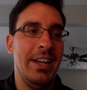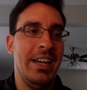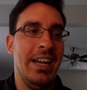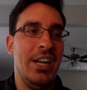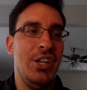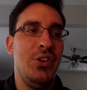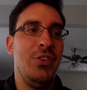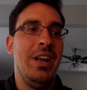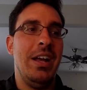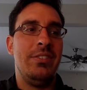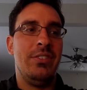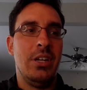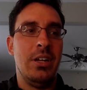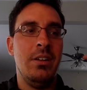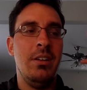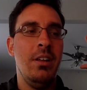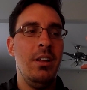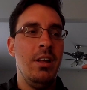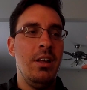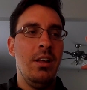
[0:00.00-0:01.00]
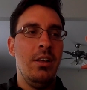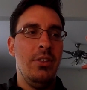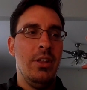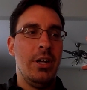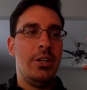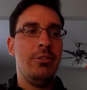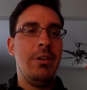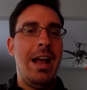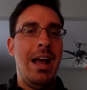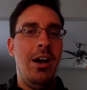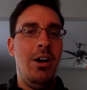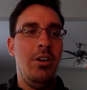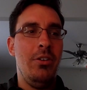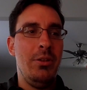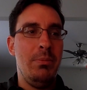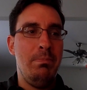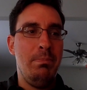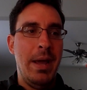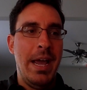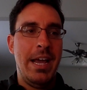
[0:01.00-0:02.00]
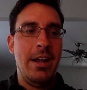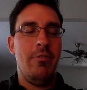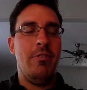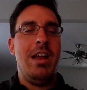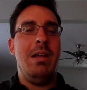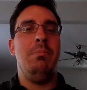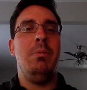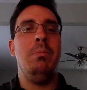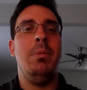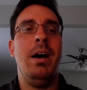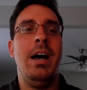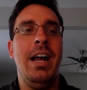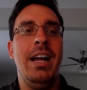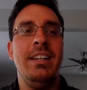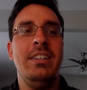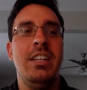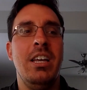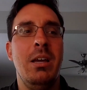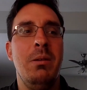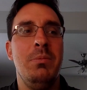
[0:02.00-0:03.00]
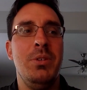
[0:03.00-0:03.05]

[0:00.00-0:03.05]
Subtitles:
and you got the crowd panorama behind them,